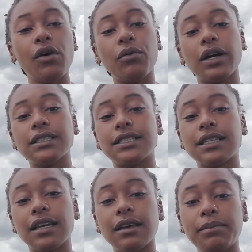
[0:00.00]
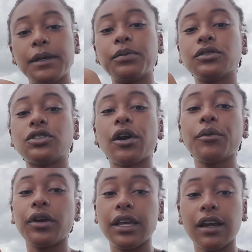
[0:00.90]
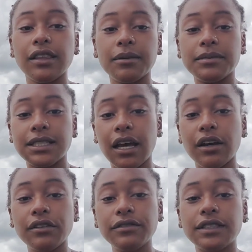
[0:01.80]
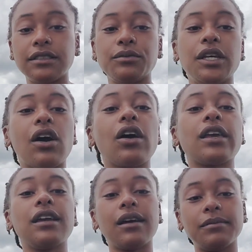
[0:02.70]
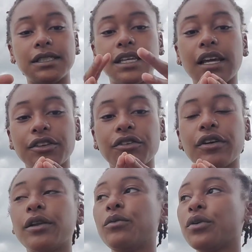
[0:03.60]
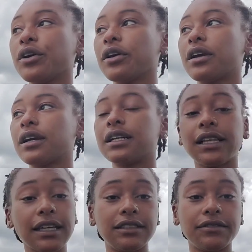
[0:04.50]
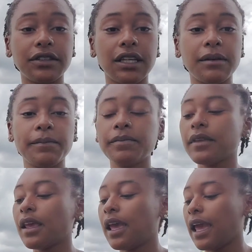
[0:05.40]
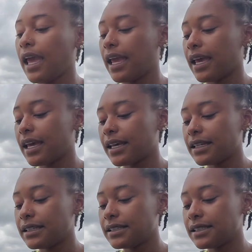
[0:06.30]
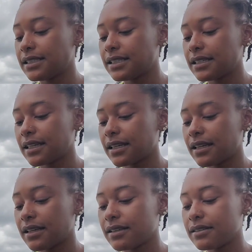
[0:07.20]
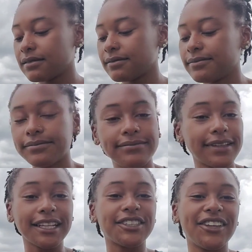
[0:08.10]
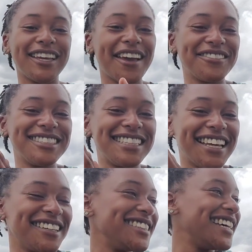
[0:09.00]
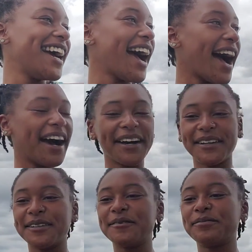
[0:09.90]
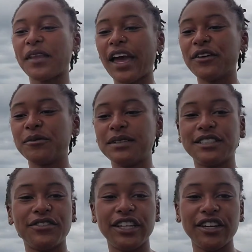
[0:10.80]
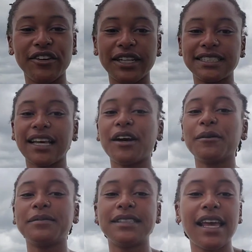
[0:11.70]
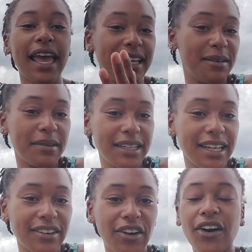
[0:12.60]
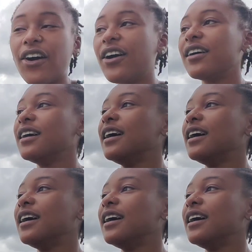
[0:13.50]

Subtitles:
Once people start working on themselves, we all can come together and work collectively. And that's all I have to say. I hope this video has helped anybody at all.